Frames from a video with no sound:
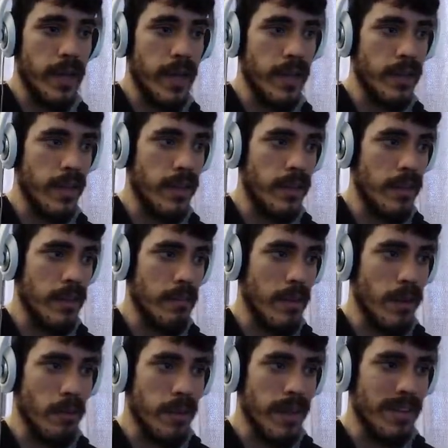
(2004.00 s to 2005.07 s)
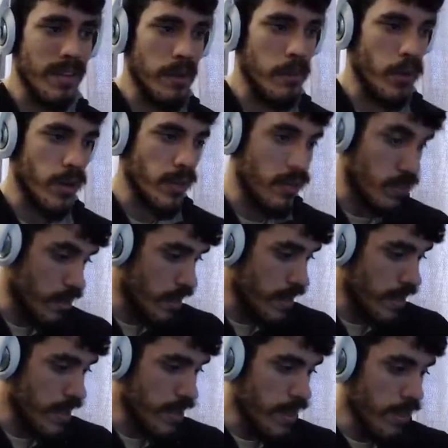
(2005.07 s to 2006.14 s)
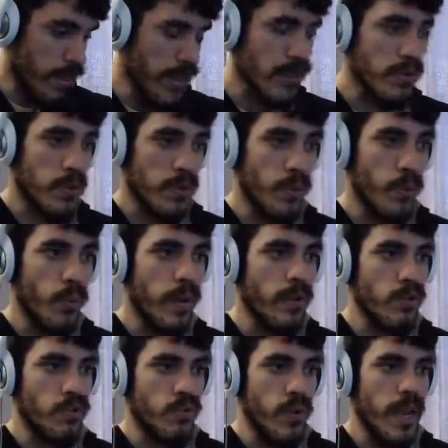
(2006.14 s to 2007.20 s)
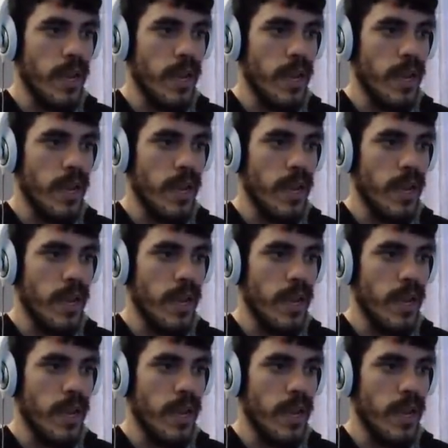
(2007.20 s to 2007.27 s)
and metal plates anymore, because this was a real drain